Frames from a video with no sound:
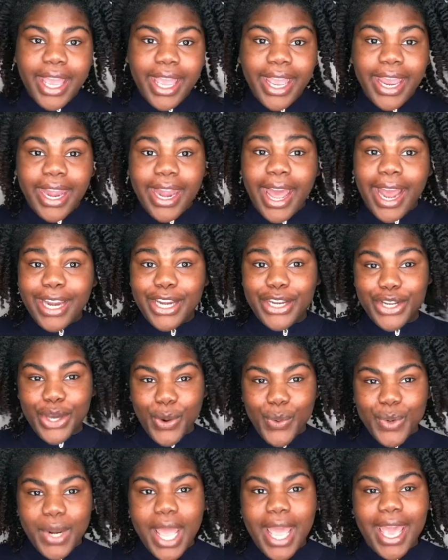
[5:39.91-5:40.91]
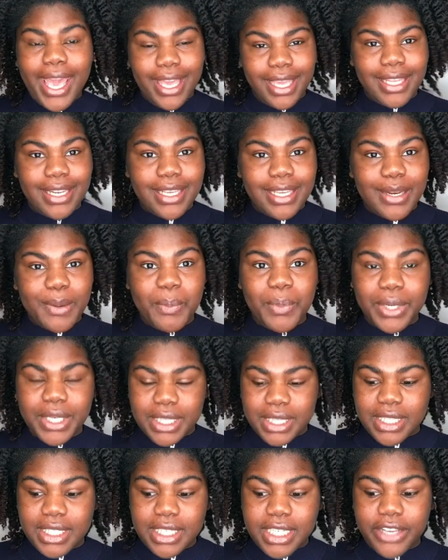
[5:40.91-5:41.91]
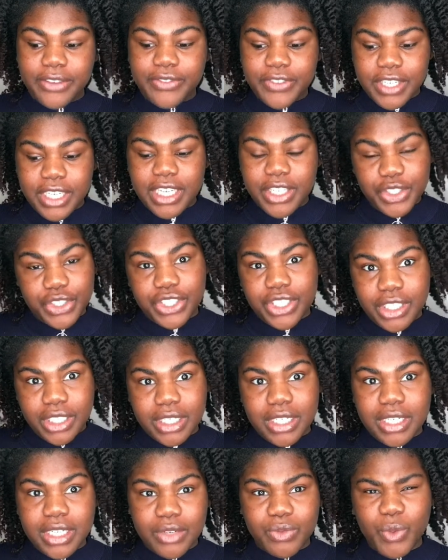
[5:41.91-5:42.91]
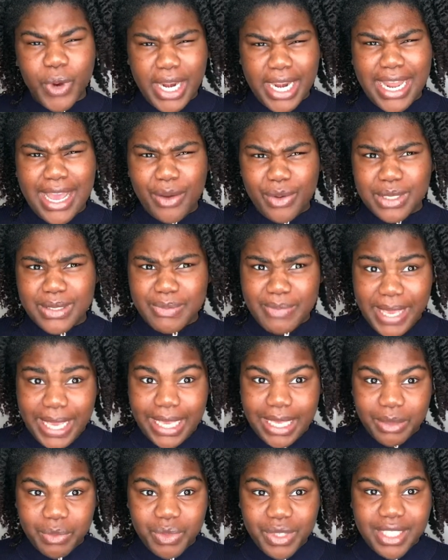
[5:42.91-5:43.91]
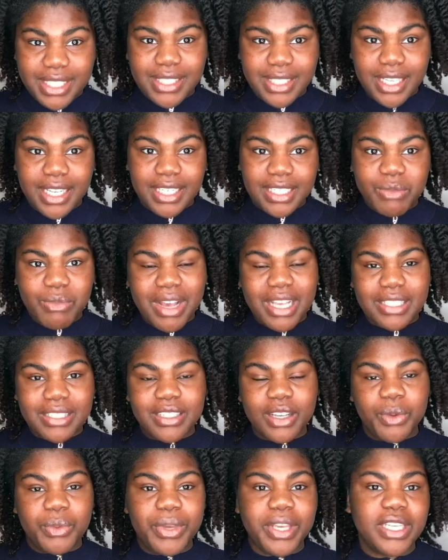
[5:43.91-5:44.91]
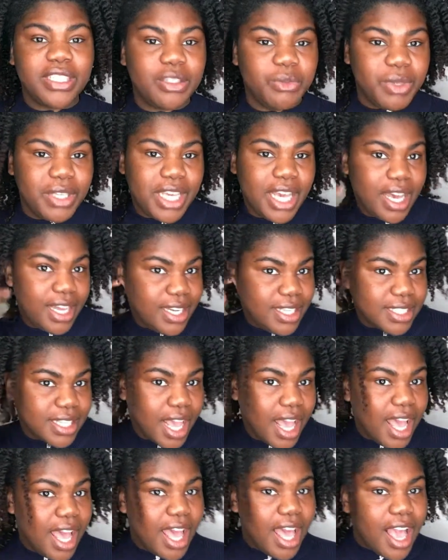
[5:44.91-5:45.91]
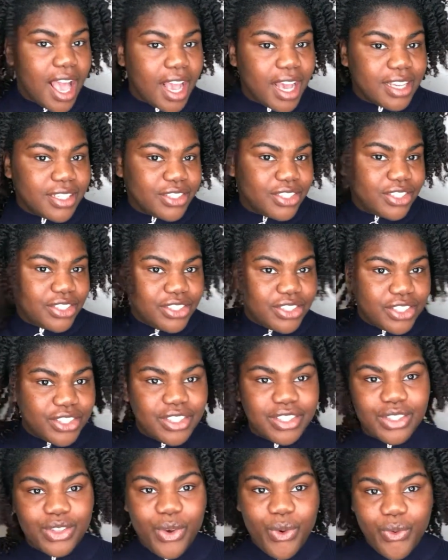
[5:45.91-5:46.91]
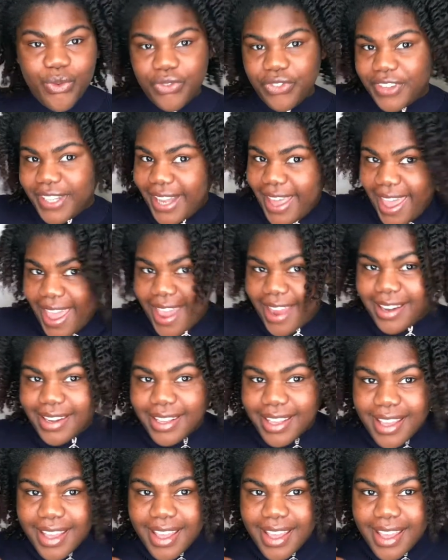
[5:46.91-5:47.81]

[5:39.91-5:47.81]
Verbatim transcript: And I don't hate it, but the definition right now is making me sick to my stomach, to be honest, because it's just so flat.